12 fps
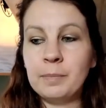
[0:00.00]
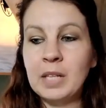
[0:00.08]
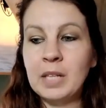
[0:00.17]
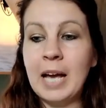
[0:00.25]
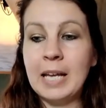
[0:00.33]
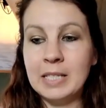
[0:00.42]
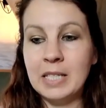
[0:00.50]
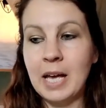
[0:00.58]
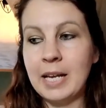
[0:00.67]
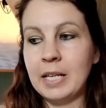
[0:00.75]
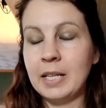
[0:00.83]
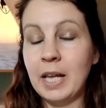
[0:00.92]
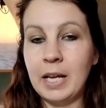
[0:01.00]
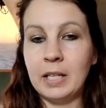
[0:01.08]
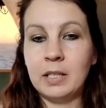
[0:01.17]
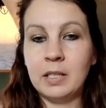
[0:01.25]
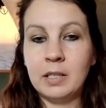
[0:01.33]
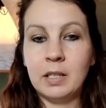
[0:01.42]
I decided that,
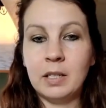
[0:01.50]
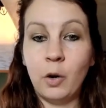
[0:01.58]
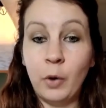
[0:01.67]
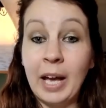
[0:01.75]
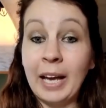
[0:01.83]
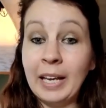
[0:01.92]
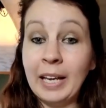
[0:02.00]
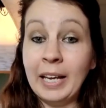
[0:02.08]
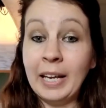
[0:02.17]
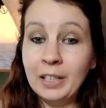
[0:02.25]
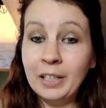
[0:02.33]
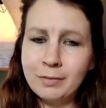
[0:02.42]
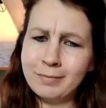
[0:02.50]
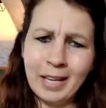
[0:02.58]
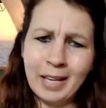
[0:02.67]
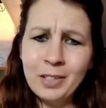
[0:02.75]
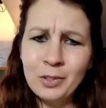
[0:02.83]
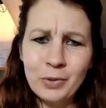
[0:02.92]
okay, I can
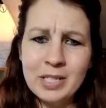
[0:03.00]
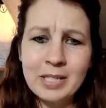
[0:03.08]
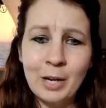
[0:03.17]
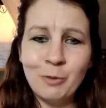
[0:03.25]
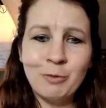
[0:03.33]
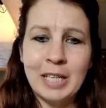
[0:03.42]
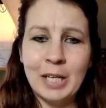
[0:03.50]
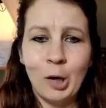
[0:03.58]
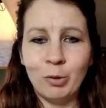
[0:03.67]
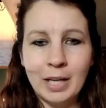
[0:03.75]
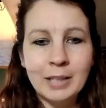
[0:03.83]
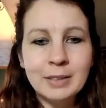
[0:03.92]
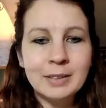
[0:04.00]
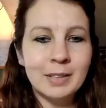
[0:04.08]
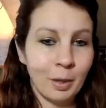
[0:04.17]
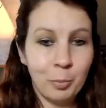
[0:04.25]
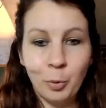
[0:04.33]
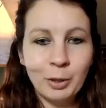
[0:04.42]
do this. I don't need Odesk,
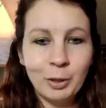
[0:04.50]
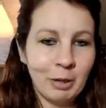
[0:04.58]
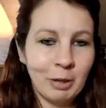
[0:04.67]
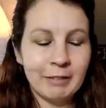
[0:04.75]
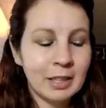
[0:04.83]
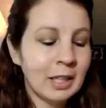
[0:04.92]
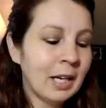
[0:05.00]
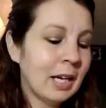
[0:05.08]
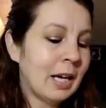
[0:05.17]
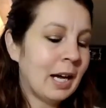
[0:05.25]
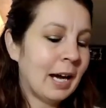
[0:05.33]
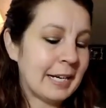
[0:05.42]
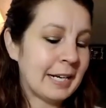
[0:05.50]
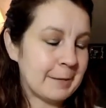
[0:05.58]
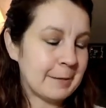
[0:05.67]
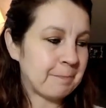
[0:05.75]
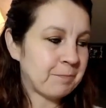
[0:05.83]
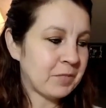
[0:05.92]
Upwork, whatever. So
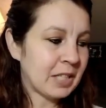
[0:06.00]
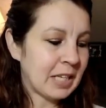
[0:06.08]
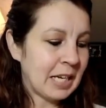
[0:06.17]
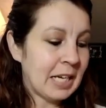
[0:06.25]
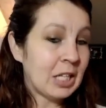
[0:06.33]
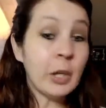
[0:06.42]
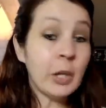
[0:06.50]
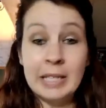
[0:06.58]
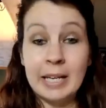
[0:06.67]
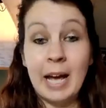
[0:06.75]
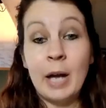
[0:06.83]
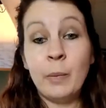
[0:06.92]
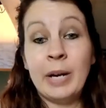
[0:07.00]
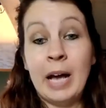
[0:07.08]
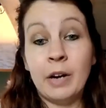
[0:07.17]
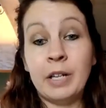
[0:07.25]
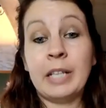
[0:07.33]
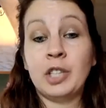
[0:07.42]
I did. I went out
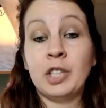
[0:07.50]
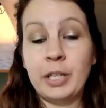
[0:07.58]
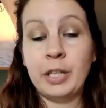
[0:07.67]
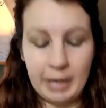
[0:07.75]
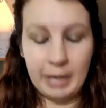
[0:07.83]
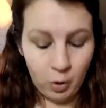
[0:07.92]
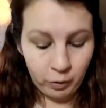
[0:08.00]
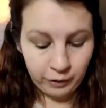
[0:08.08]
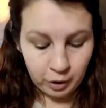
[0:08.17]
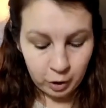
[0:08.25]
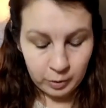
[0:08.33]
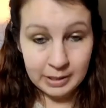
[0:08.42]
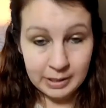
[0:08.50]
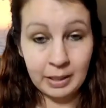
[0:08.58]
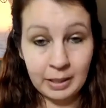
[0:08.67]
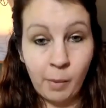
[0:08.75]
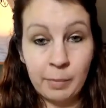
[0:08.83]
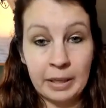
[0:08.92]
and I started my own virtual assistant
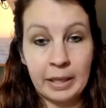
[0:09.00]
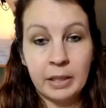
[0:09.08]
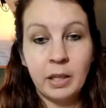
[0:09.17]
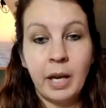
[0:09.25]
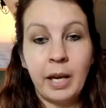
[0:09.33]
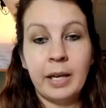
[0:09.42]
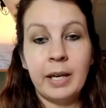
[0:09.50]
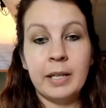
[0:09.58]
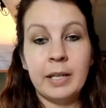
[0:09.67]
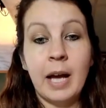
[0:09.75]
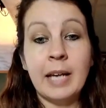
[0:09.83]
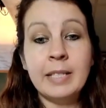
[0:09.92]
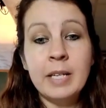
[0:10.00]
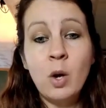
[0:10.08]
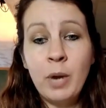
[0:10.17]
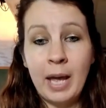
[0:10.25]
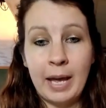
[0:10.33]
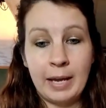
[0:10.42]
company, and I did
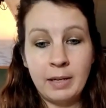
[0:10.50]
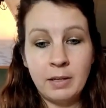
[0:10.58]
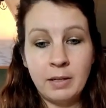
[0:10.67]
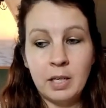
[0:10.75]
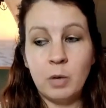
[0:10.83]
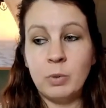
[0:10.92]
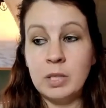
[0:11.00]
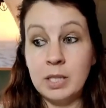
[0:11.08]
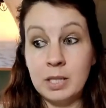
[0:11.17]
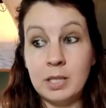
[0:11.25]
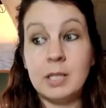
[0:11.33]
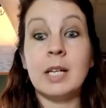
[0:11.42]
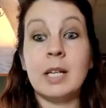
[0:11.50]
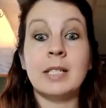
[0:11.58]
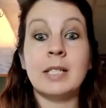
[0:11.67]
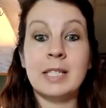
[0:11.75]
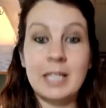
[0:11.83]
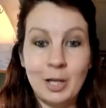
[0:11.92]
okay. It was a
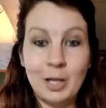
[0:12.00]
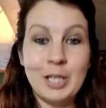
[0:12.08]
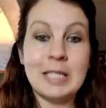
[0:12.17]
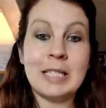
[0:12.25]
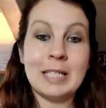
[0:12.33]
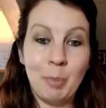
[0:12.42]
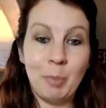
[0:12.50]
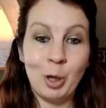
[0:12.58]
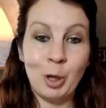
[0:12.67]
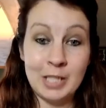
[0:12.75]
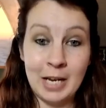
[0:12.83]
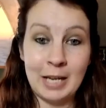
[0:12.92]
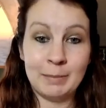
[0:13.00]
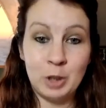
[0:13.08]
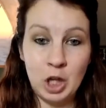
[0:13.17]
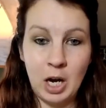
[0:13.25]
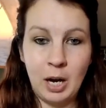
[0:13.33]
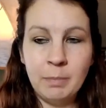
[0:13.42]
seriously part-time
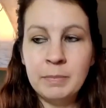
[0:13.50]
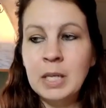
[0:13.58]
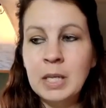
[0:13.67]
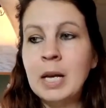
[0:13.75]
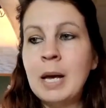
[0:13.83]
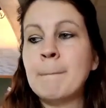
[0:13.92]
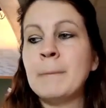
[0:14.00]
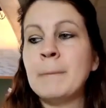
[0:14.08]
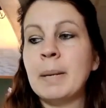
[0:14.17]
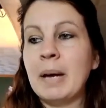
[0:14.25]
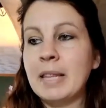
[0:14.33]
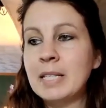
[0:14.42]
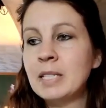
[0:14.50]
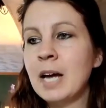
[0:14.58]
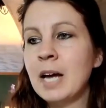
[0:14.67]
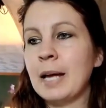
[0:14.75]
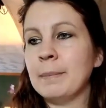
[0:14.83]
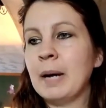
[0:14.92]
job, but by this
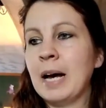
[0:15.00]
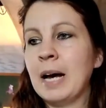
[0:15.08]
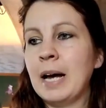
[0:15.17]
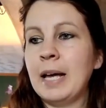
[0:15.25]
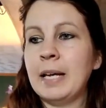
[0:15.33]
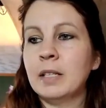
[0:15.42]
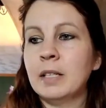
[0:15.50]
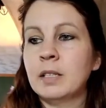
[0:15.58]
time I